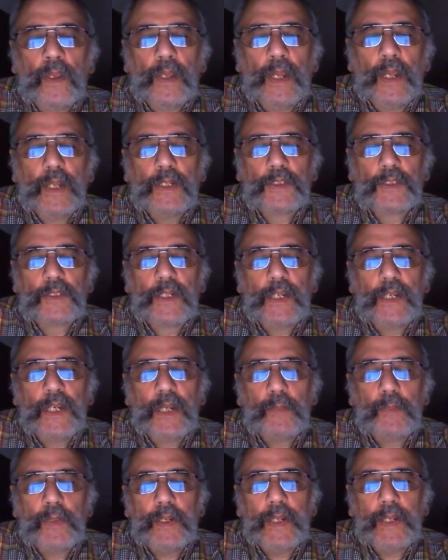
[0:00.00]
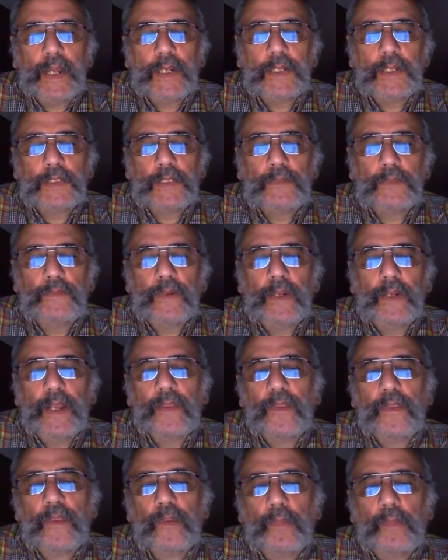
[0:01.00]
It has clearly been edited for
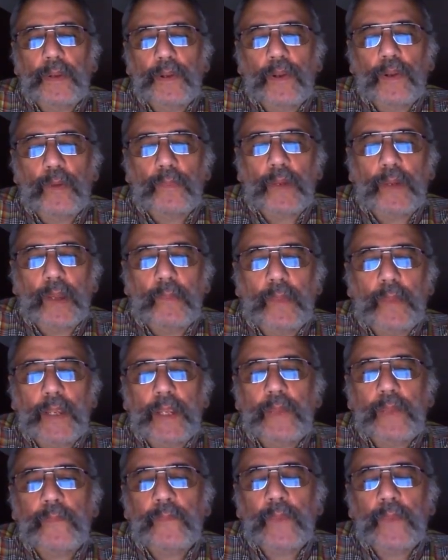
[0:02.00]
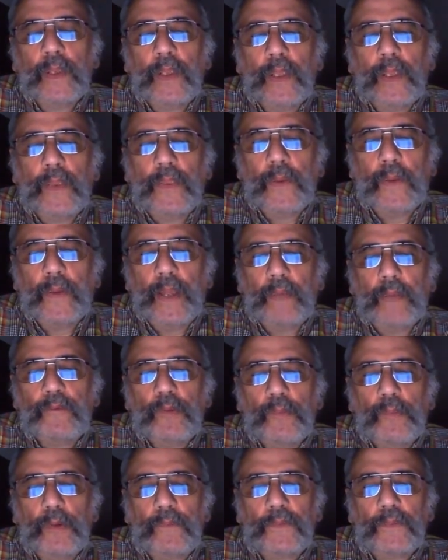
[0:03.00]
length, but not by me, though I have
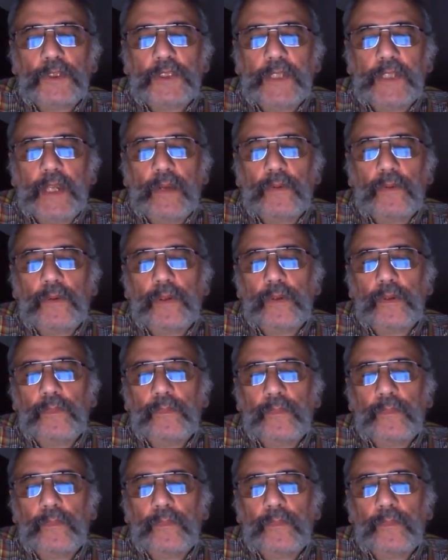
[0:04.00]
removed the sound.